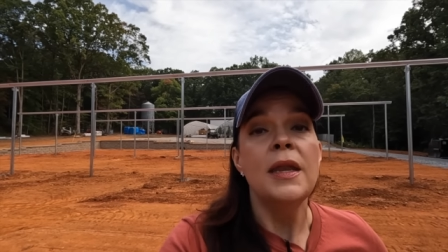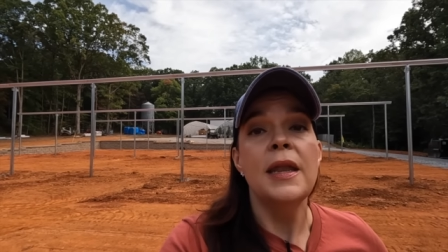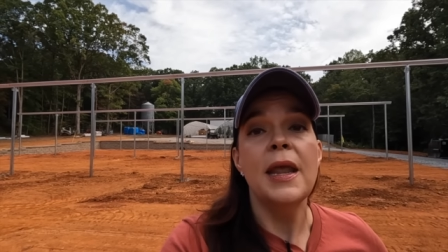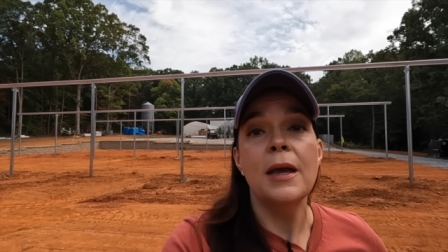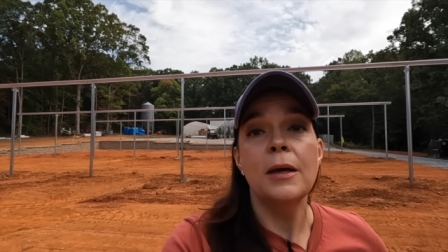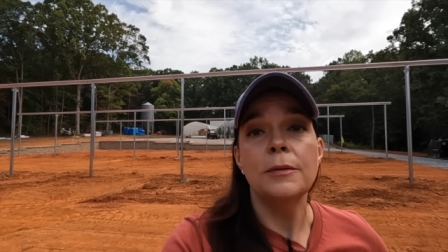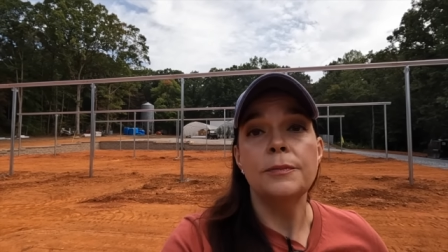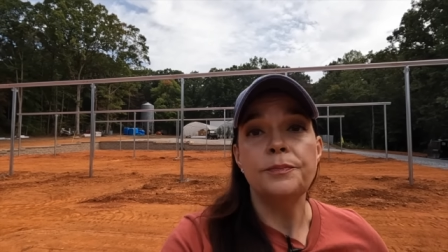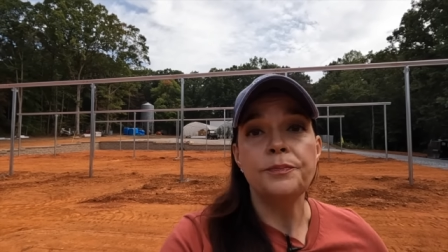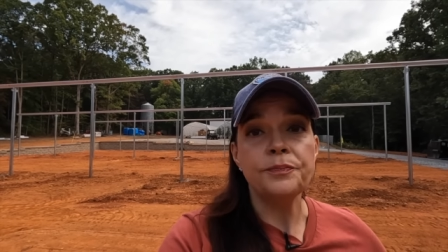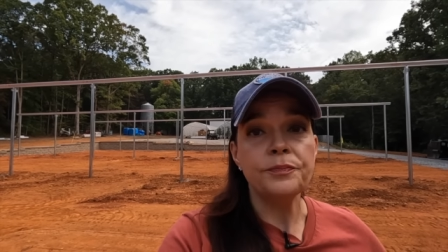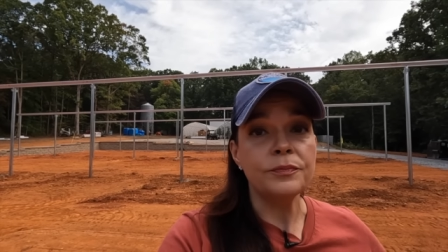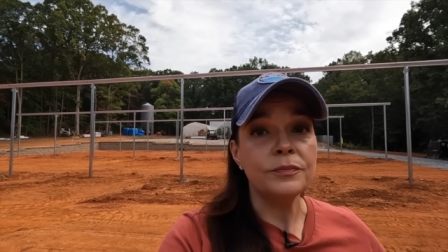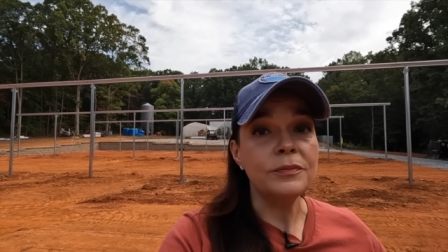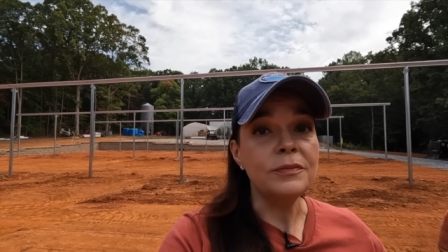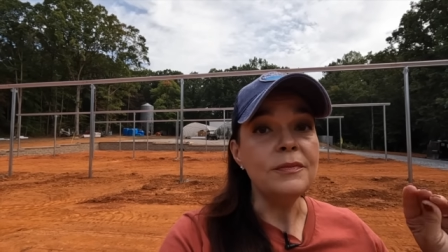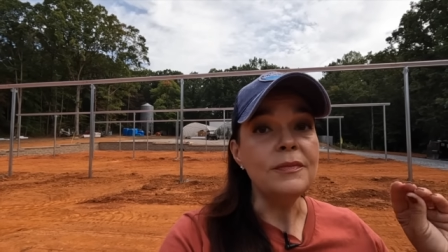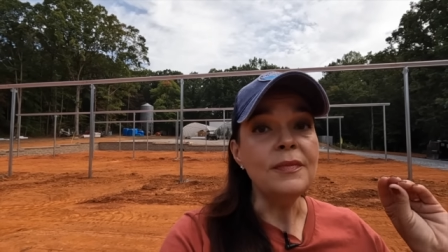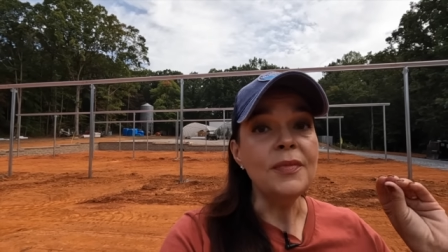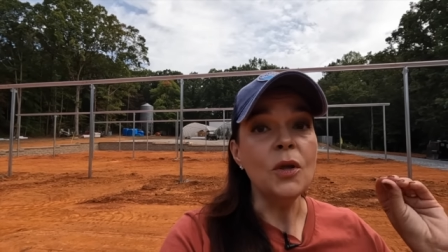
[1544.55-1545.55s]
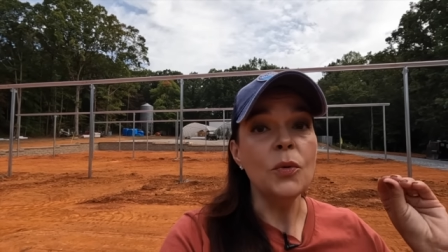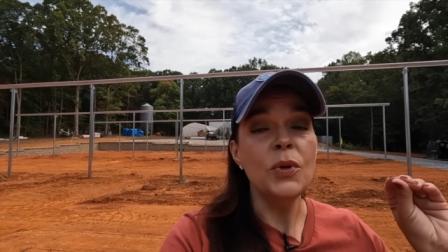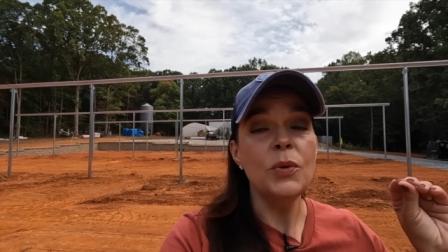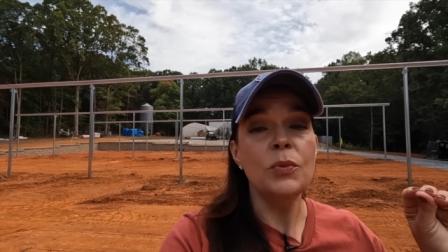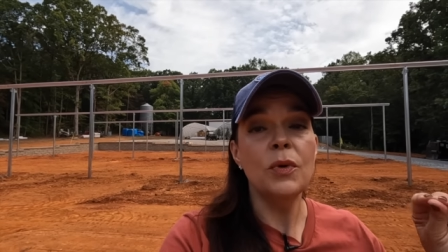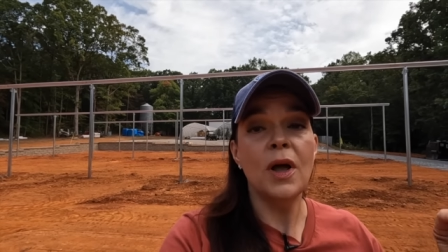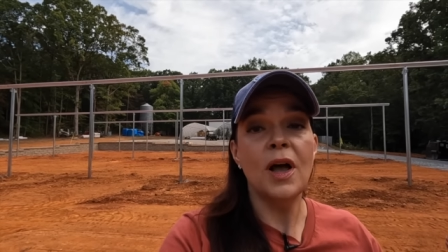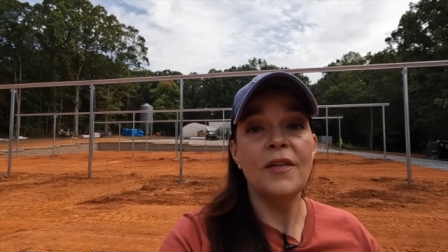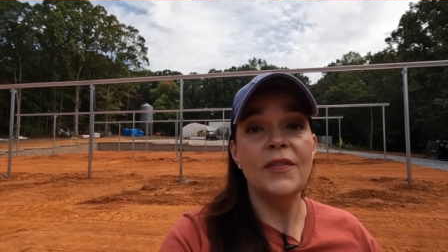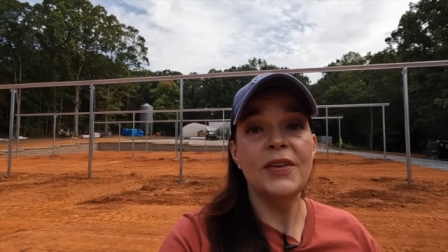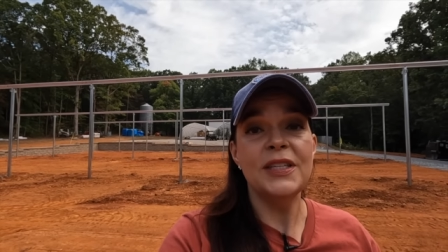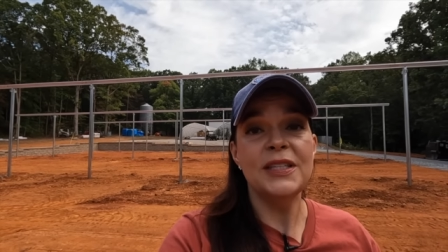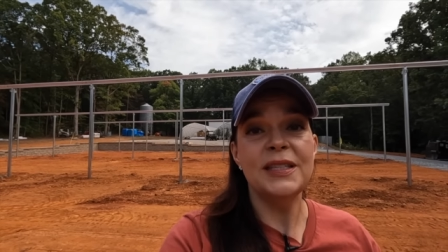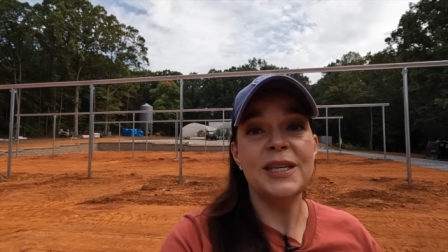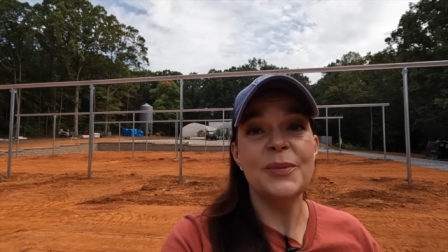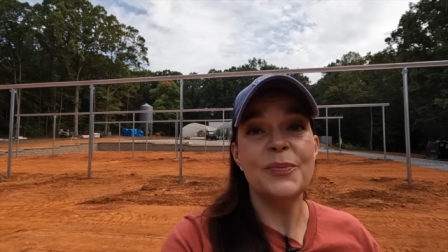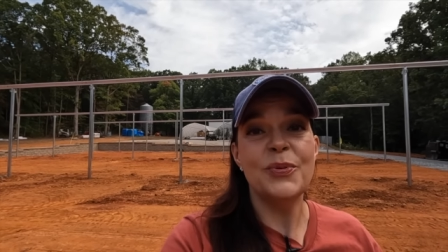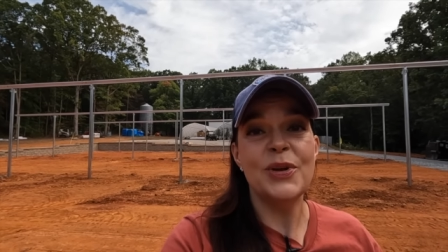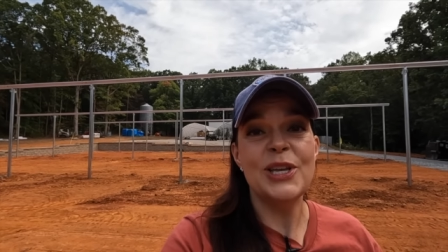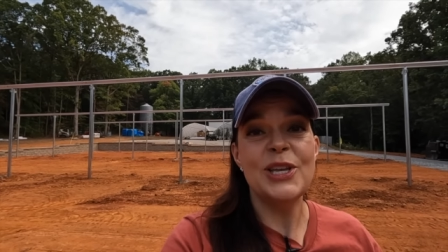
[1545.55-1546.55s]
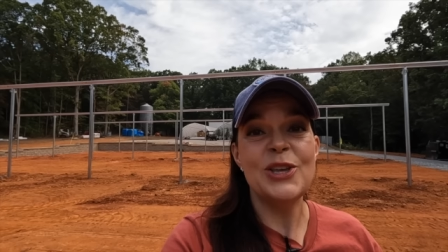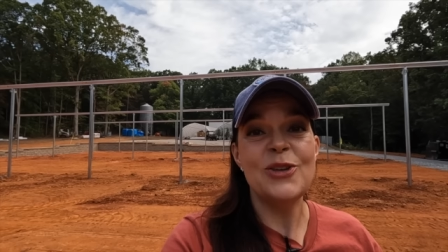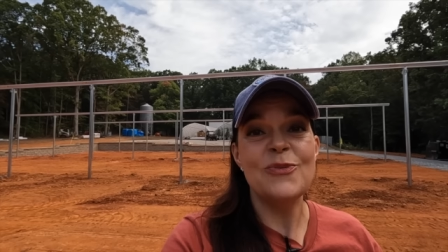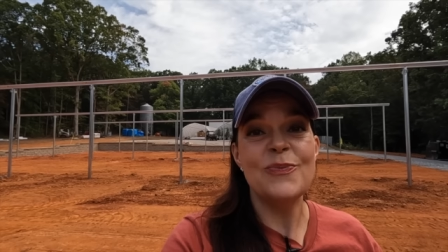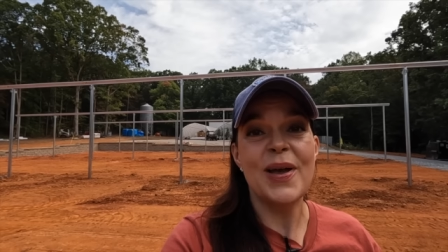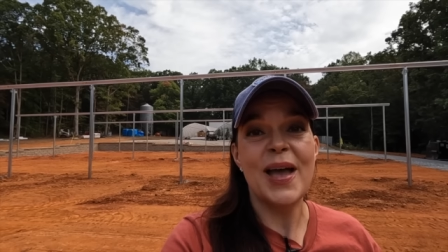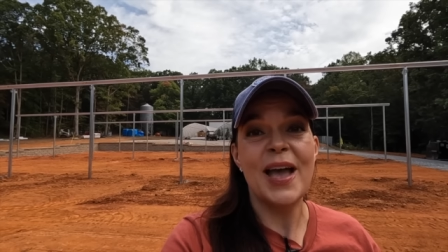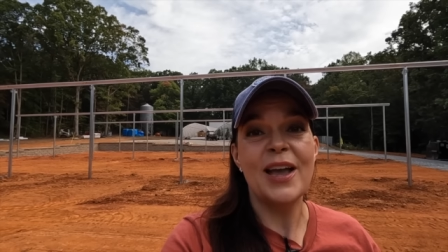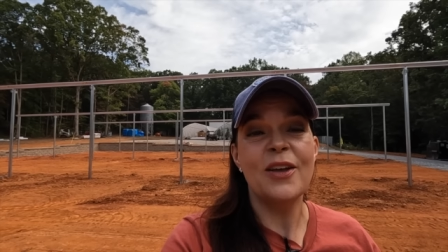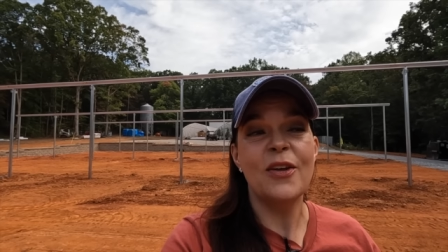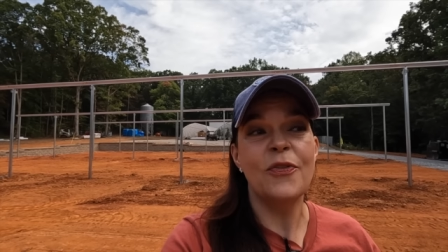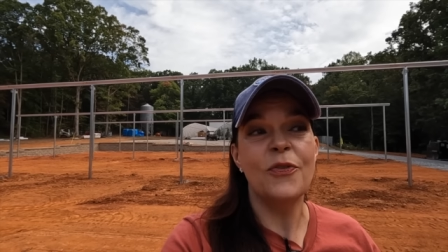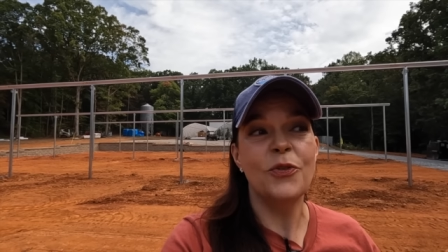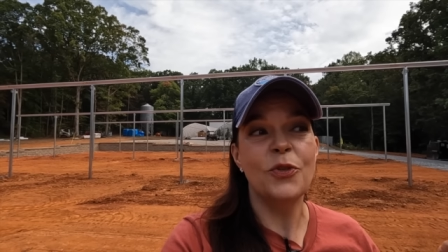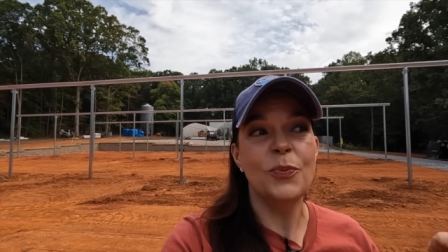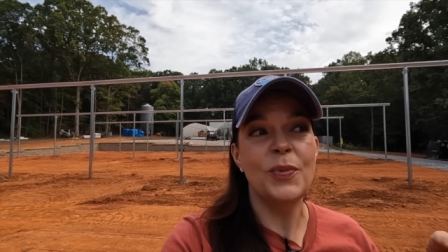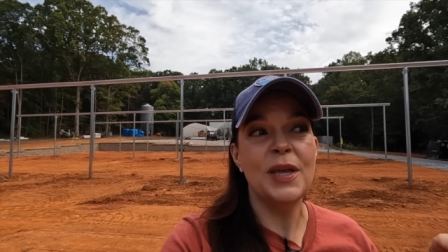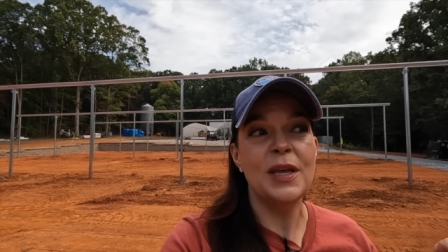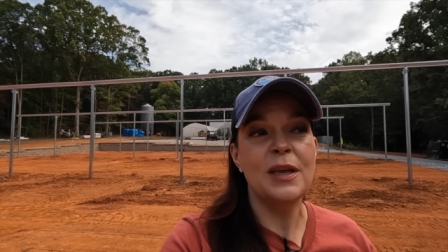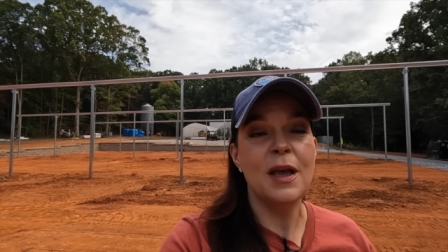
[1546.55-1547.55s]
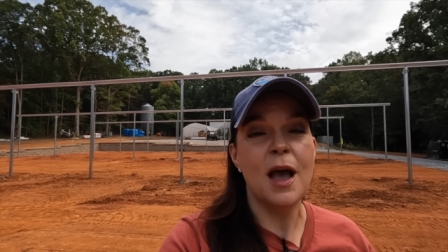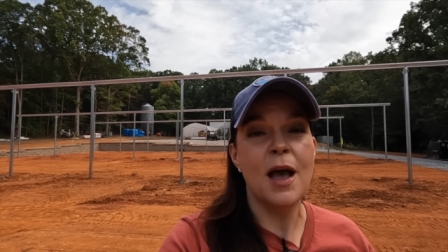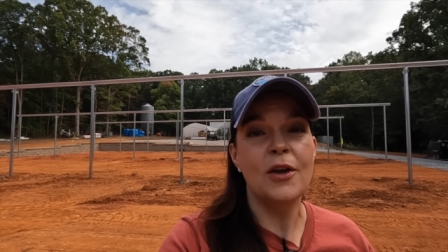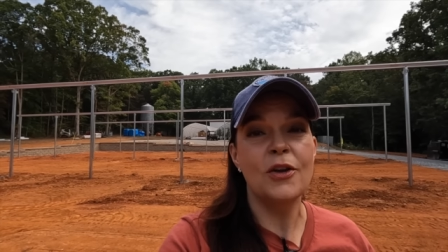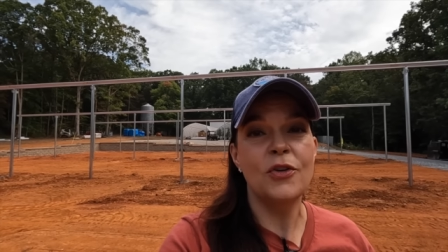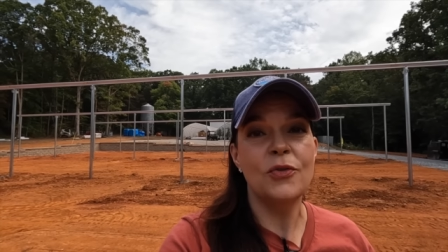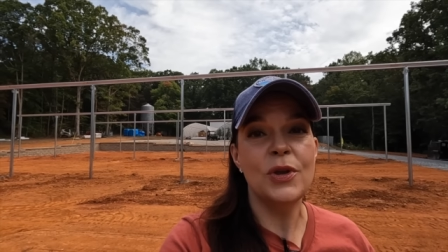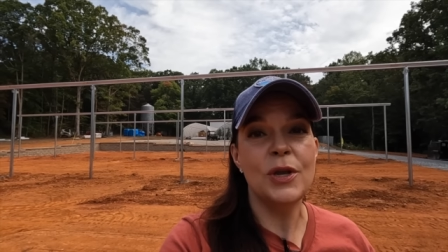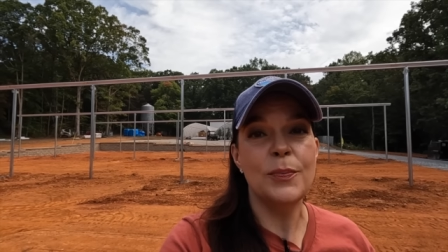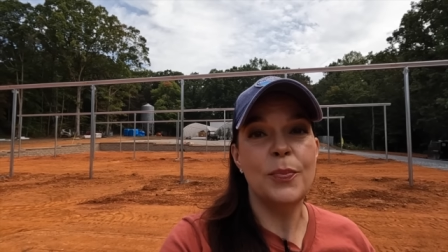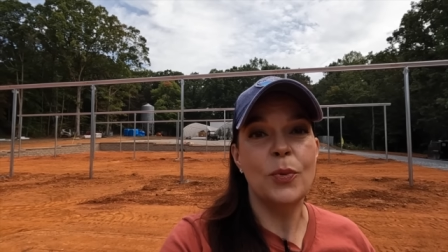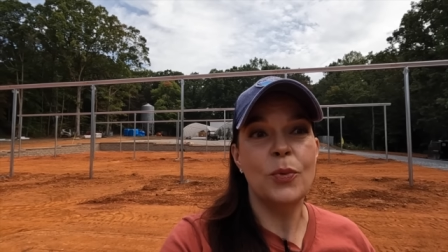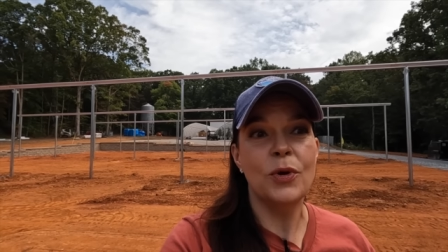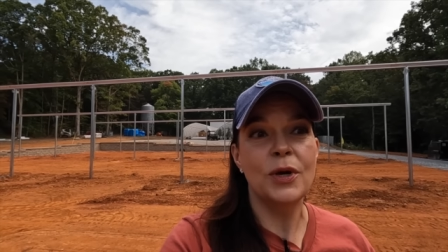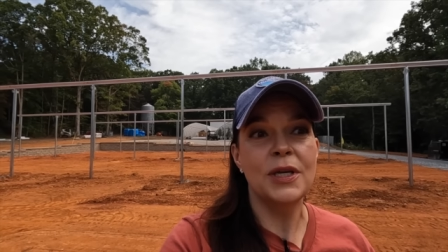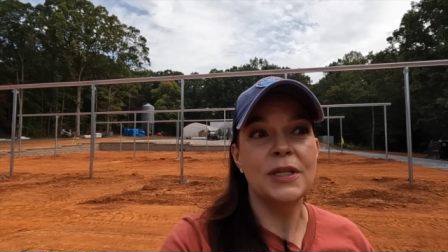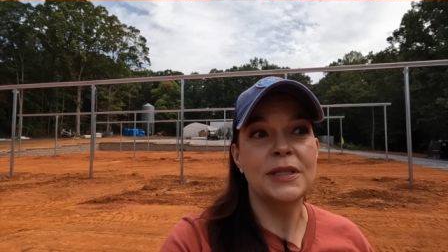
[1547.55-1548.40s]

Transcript: Now, we will obviously bring you back for the big concrete pour,